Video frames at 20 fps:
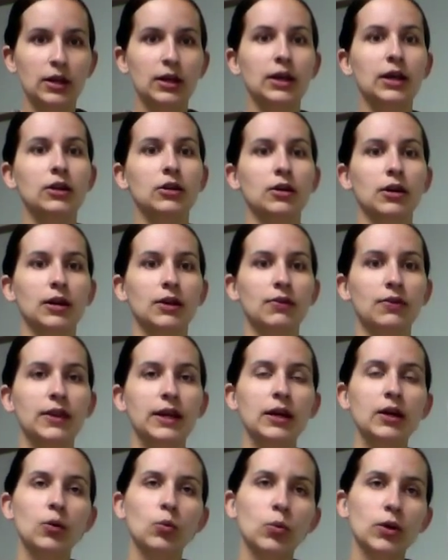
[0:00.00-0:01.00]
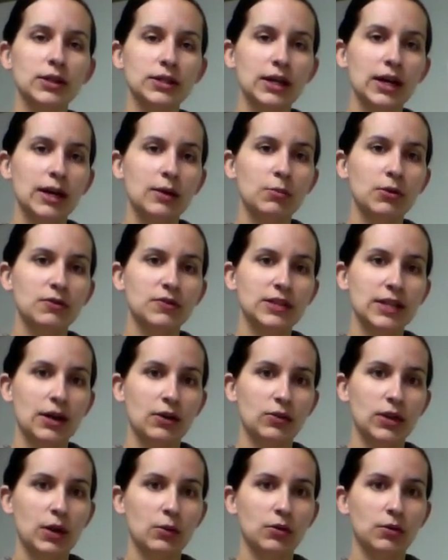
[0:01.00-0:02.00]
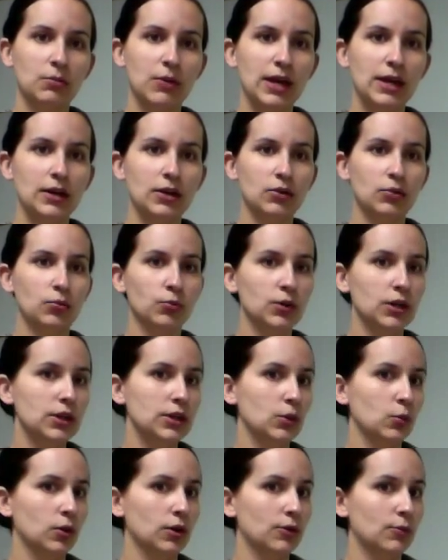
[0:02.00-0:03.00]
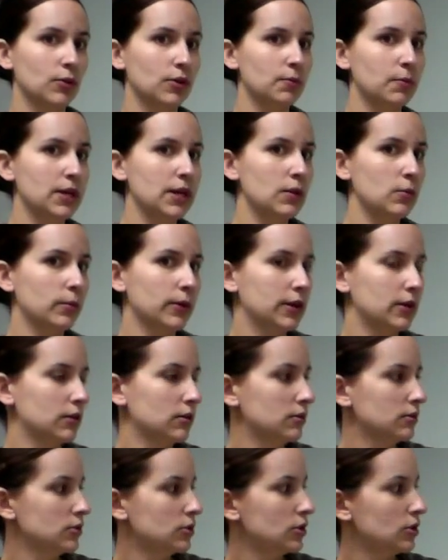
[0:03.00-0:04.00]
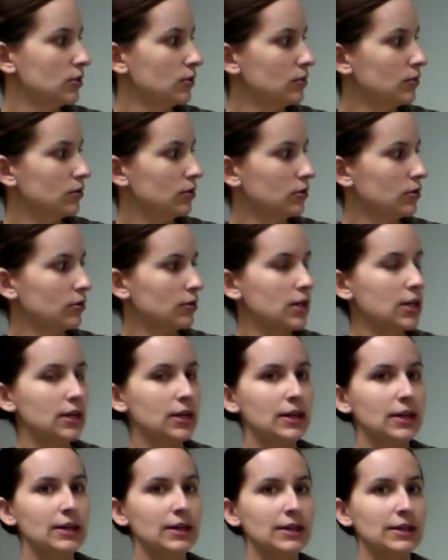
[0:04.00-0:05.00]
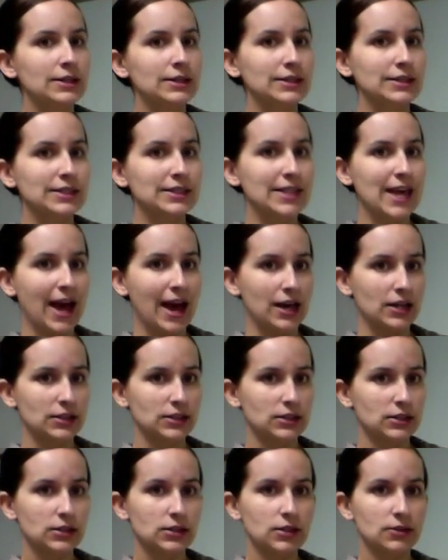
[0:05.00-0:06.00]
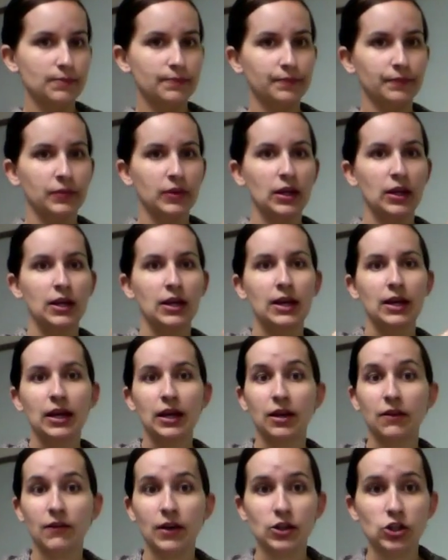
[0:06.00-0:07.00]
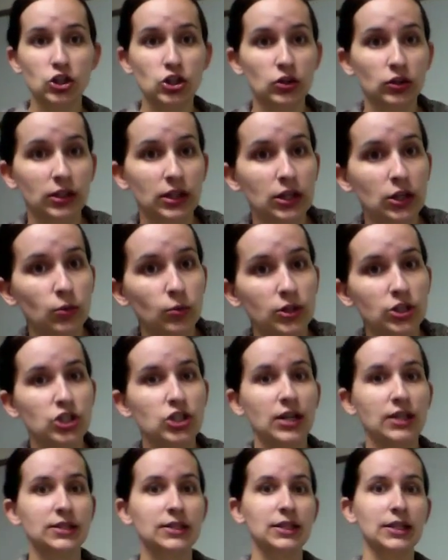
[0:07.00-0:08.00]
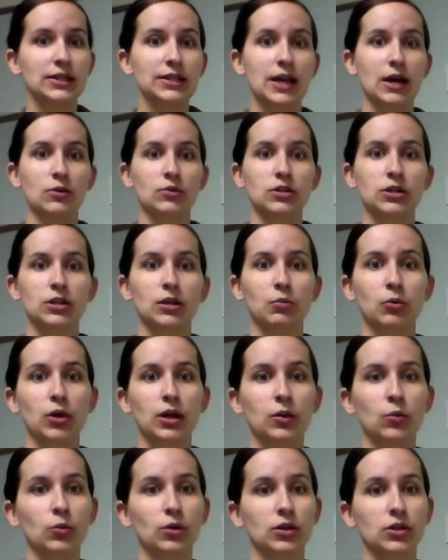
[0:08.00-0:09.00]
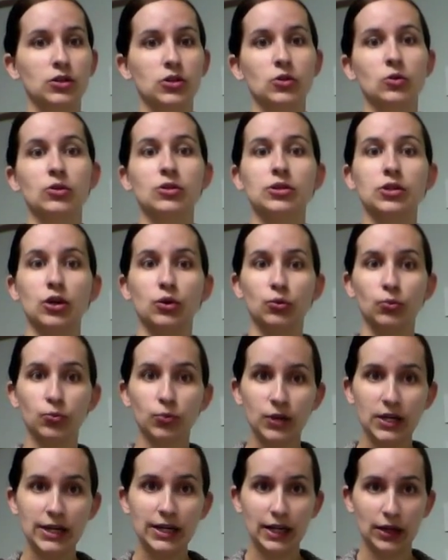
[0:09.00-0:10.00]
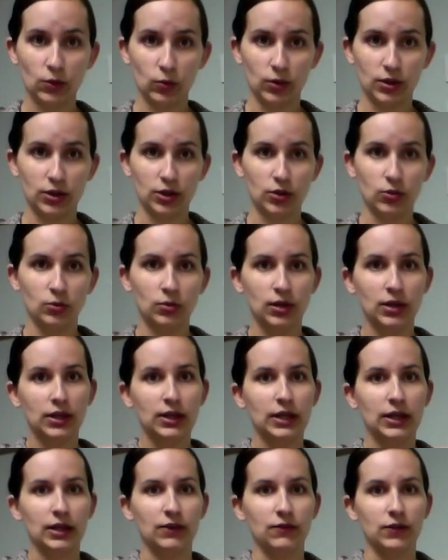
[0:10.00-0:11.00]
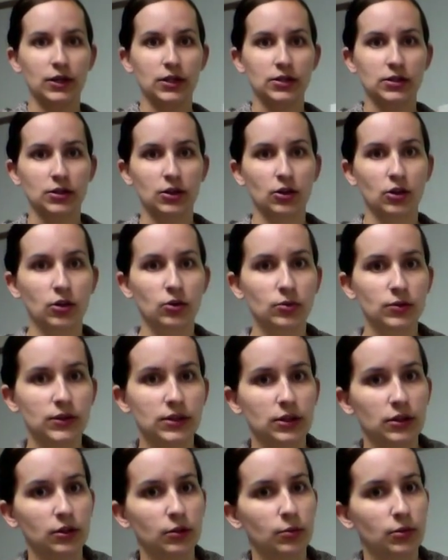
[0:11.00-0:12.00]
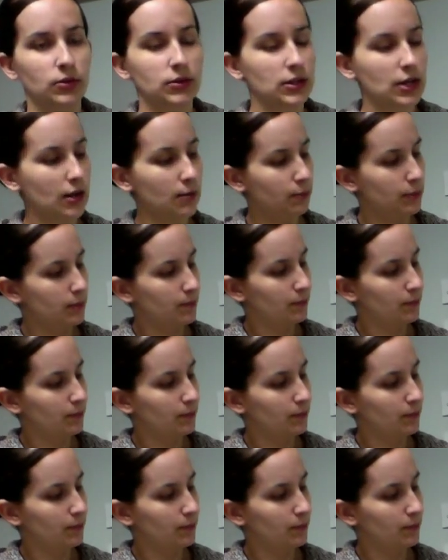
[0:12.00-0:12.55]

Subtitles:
In your head, think what type of sound that would make. Read the word with me. 1, 2, 3, zast. And eventually you would just get down to the point where the students are reading with you if it is a closed syllable type.